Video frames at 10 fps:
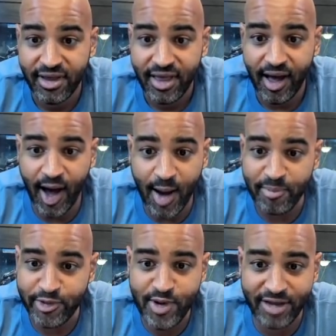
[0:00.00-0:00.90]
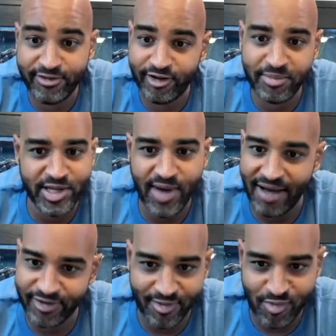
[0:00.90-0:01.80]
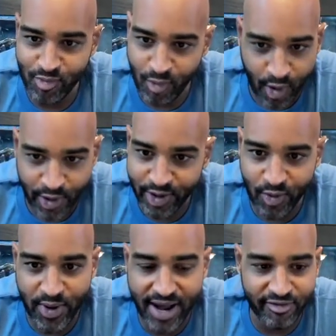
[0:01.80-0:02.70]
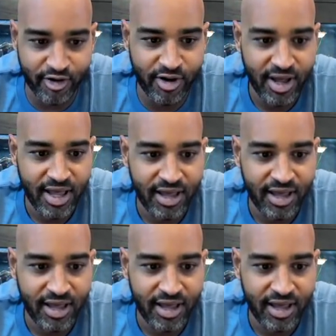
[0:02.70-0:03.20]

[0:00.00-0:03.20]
You guys, doesn't mean you have to work or whatever.